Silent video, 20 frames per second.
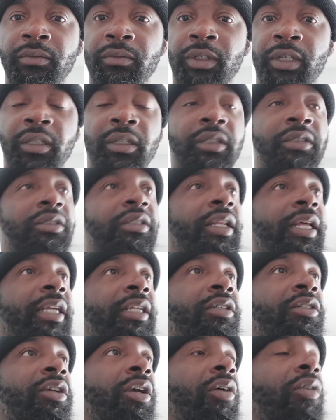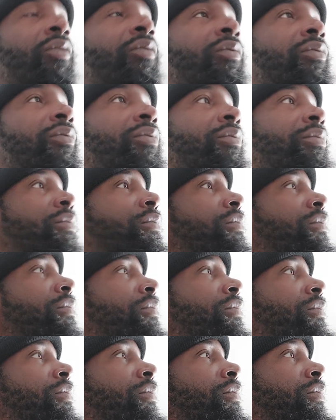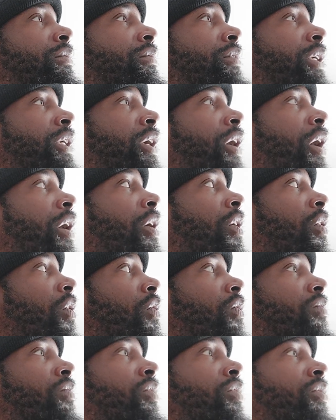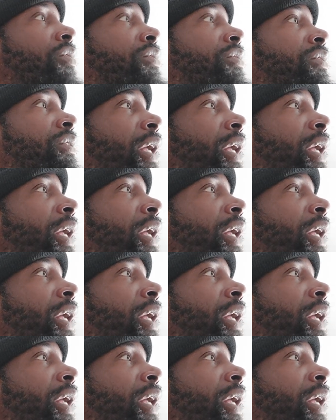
And it's like, yo, like, I almost